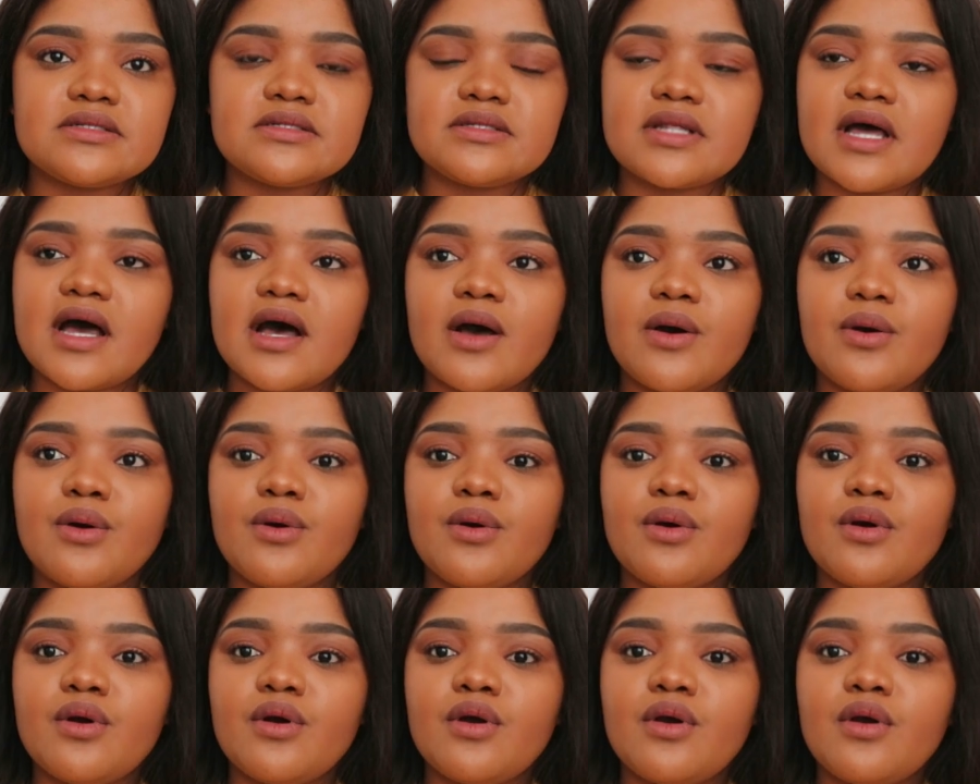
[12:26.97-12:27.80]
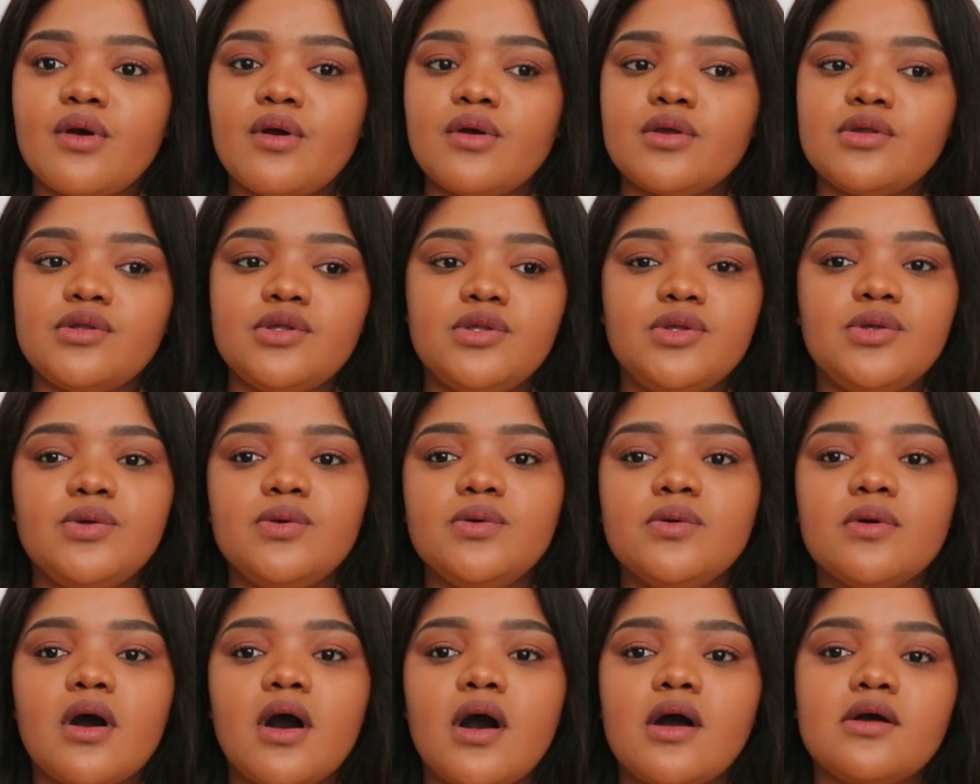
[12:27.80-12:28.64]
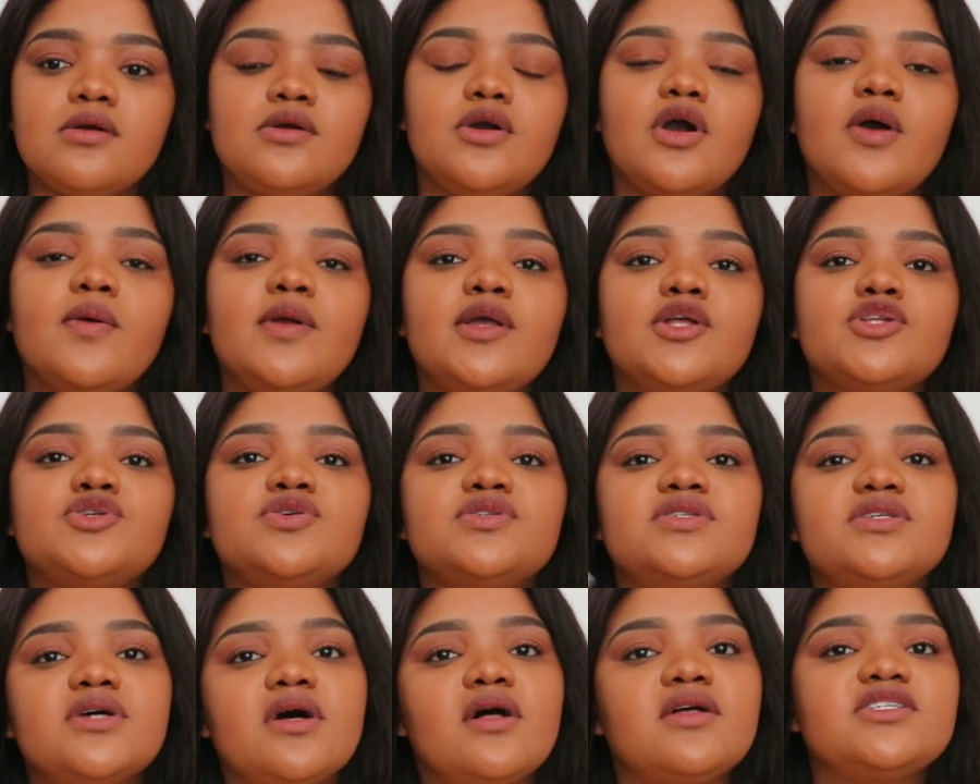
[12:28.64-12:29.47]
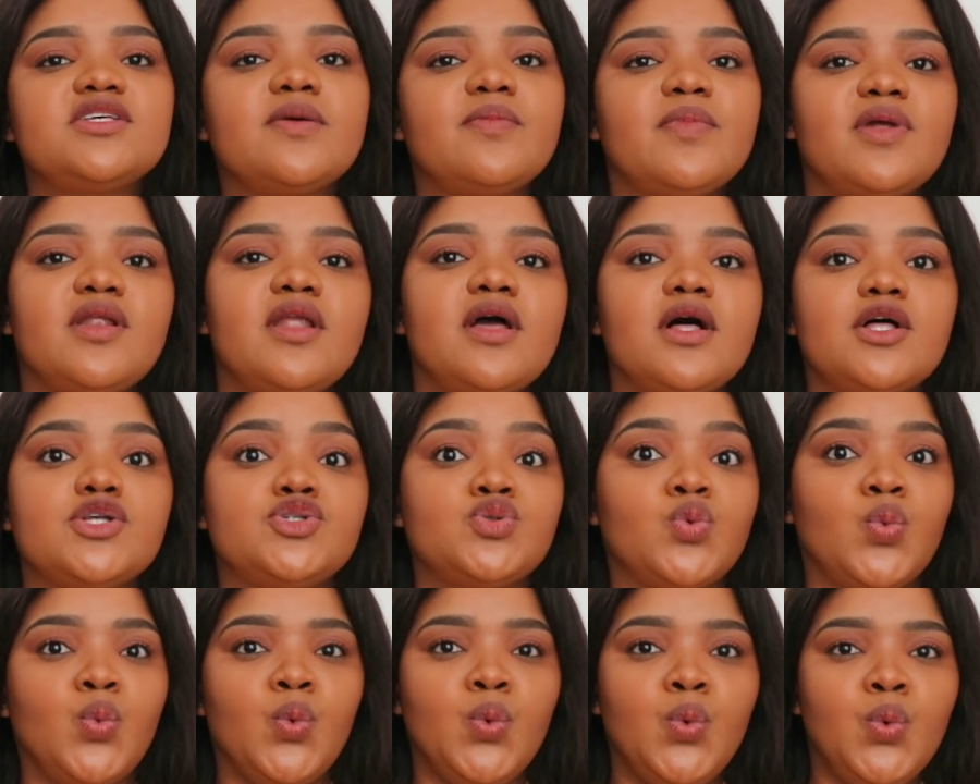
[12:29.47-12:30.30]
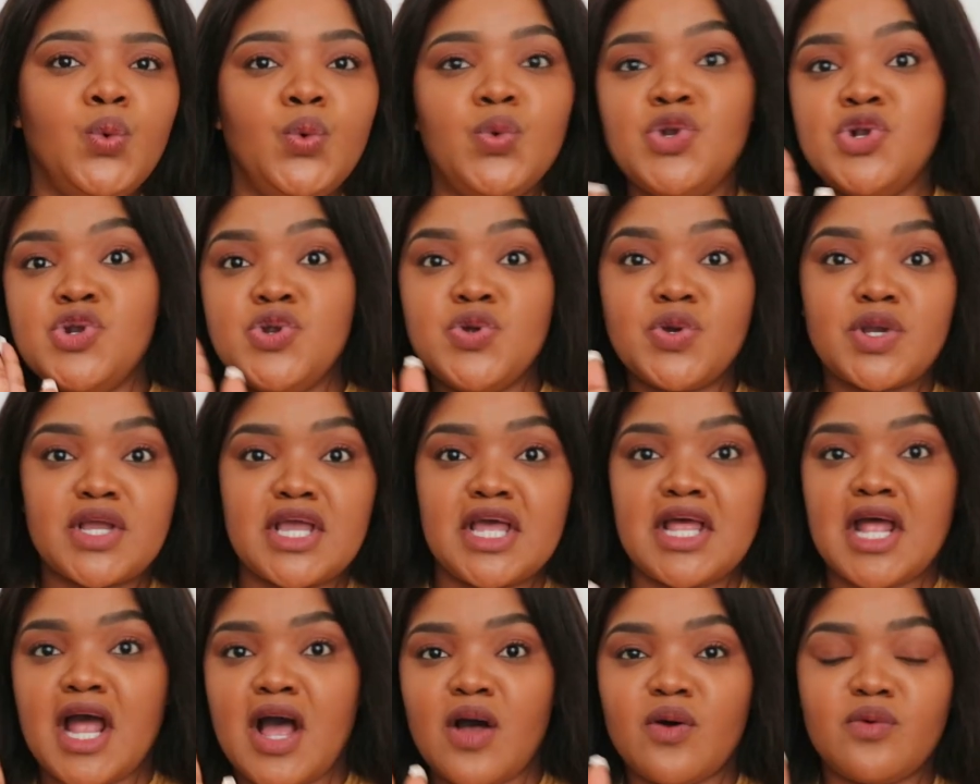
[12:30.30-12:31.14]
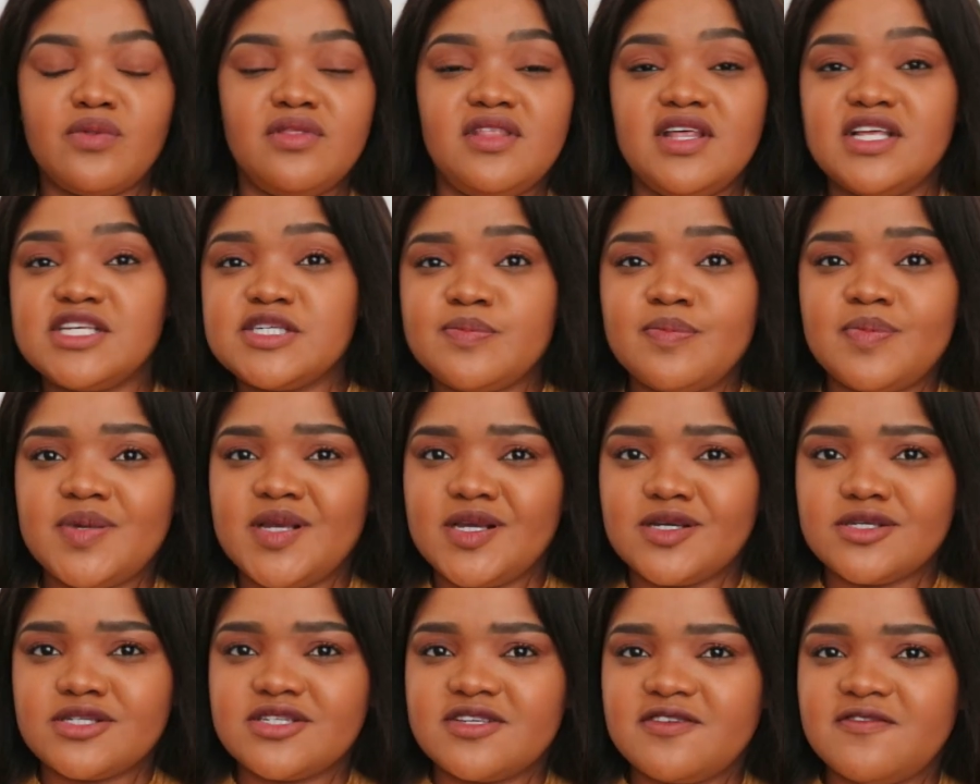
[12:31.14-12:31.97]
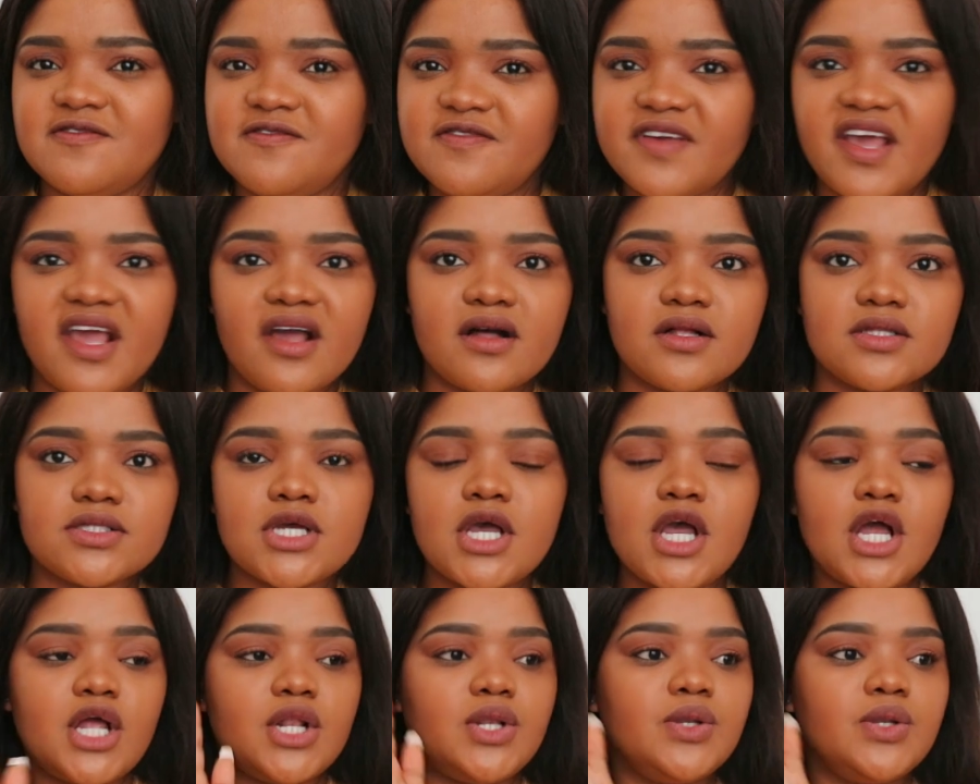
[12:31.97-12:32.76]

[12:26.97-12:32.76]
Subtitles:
now you are going to tell someone else, ooh, look at how this person failed,